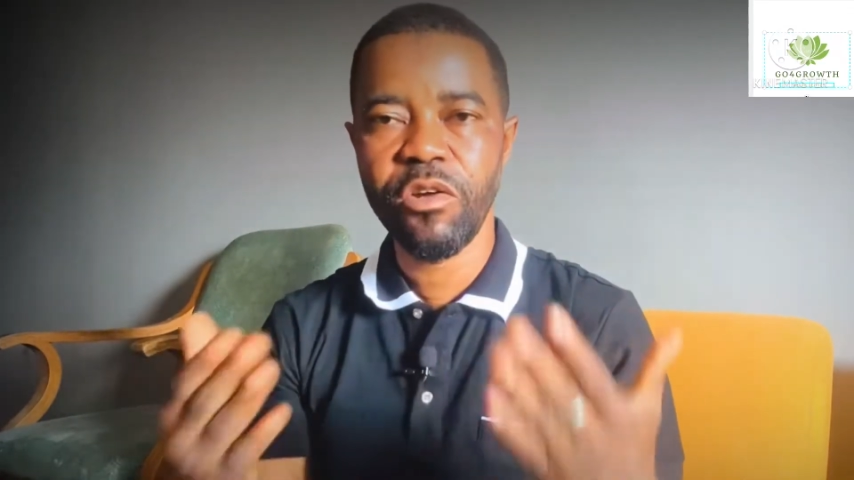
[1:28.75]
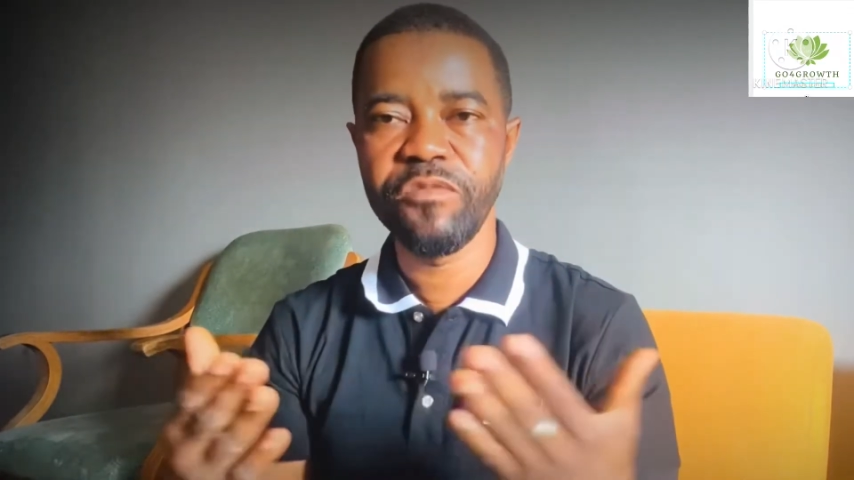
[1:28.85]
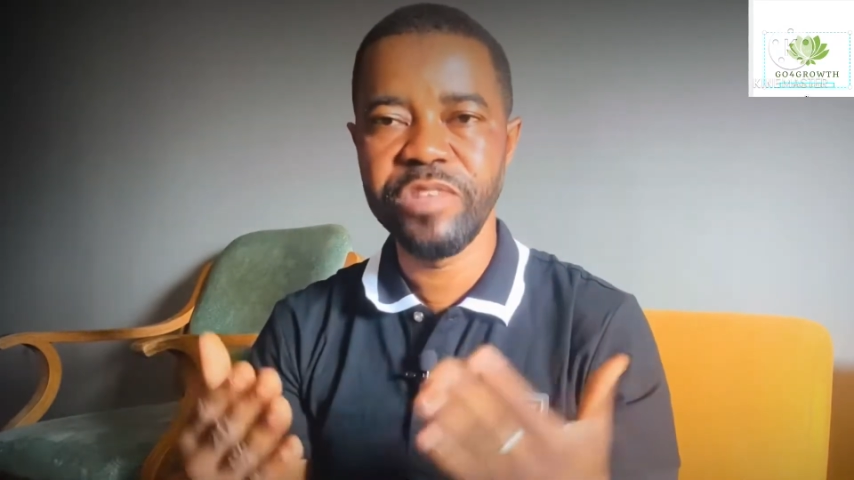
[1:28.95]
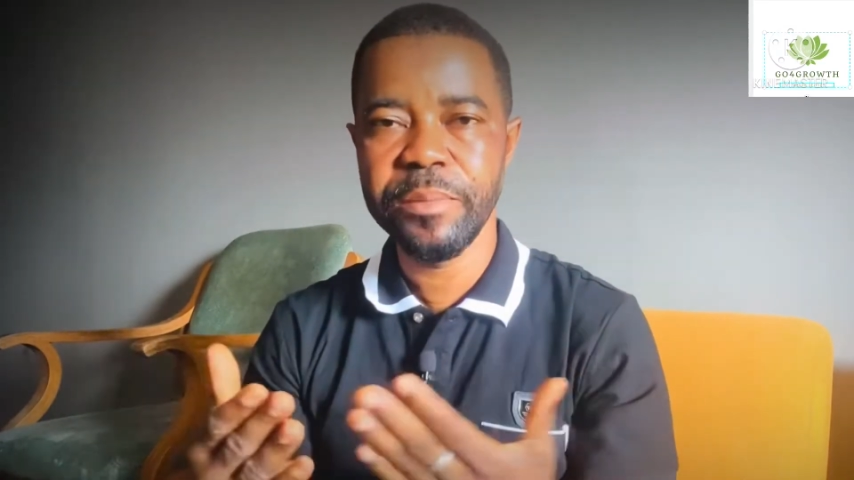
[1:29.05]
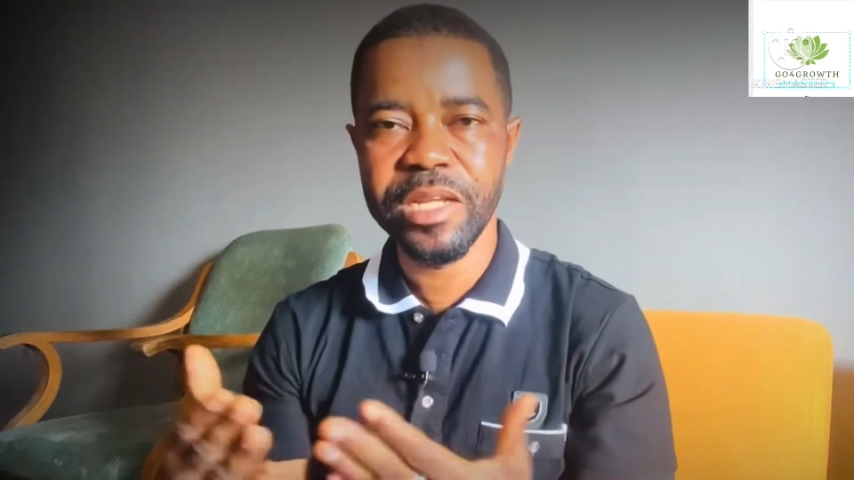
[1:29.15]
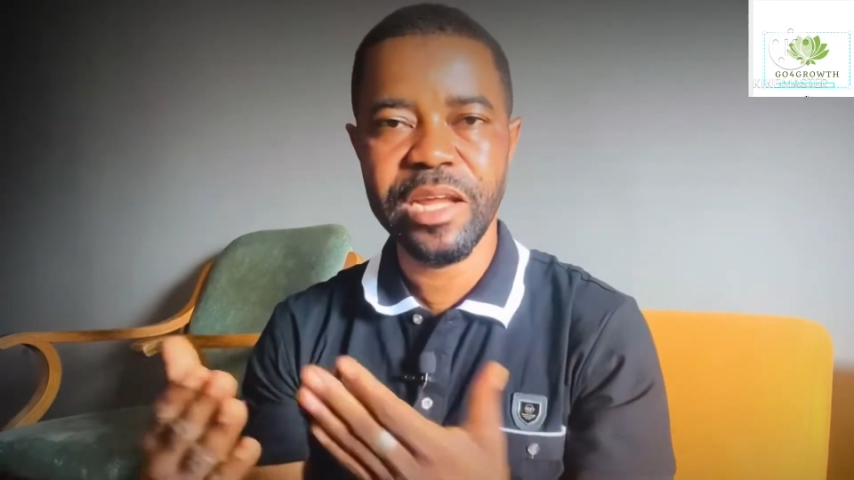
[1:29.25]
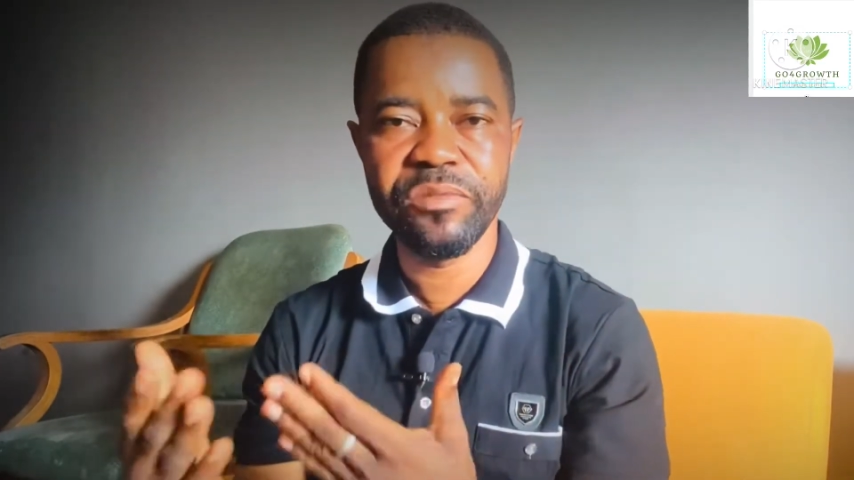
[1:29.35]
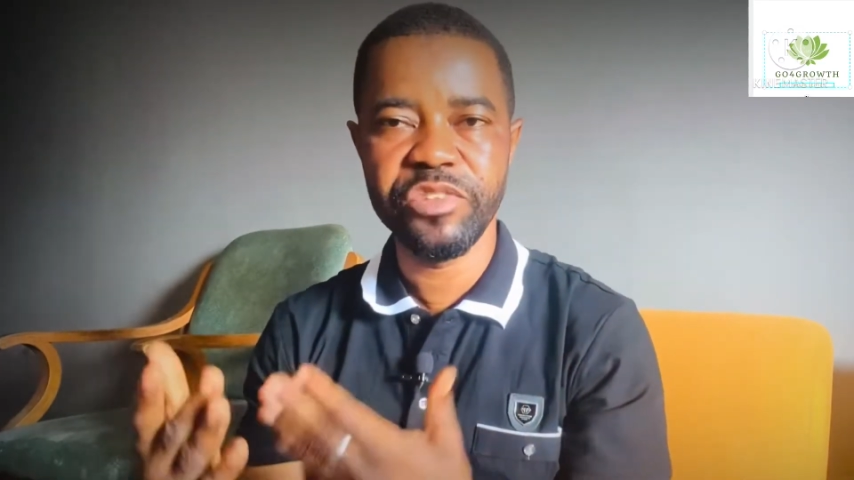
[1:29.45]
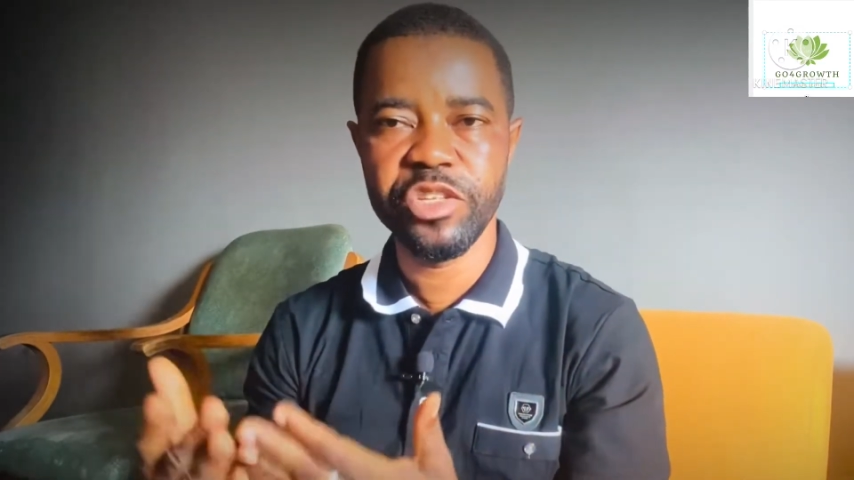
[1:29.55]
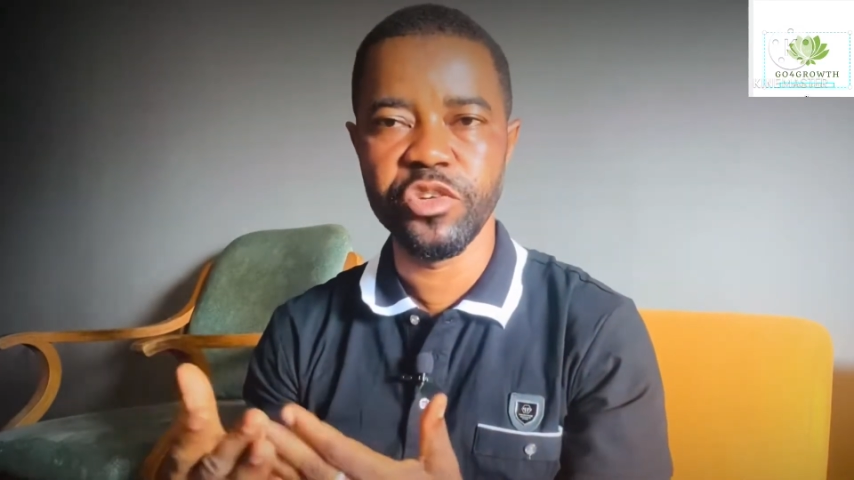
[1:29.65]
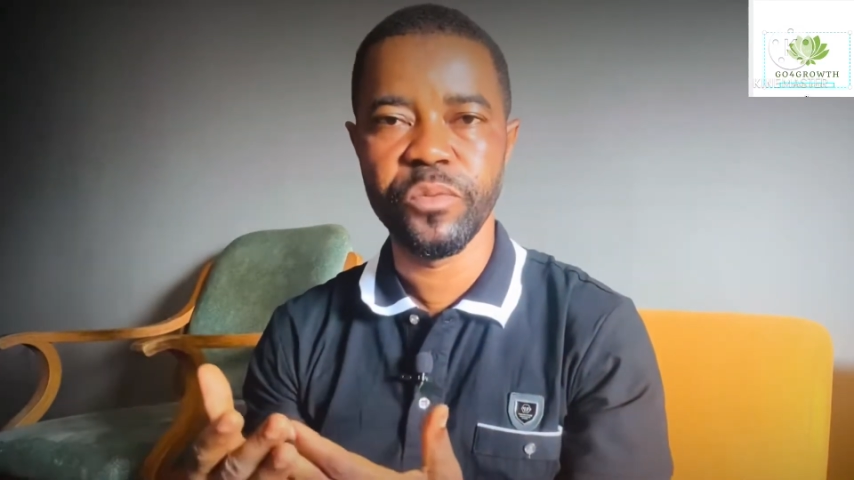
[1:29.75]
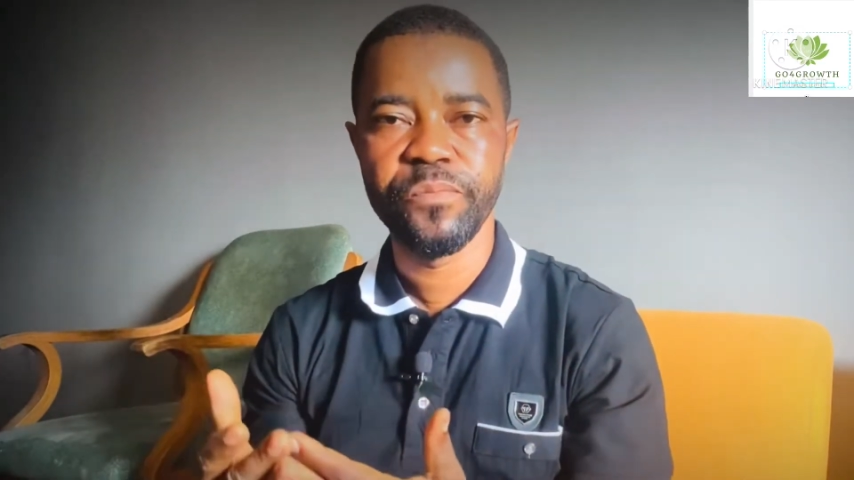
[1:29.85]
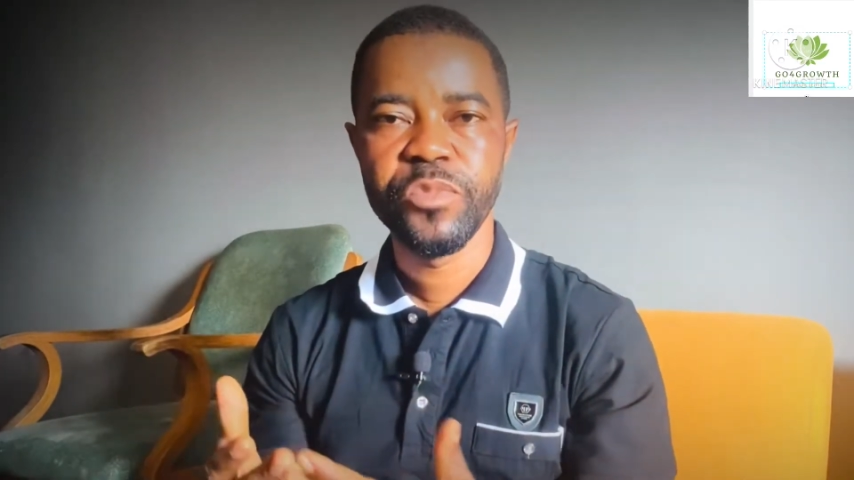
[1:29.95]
of them in that video.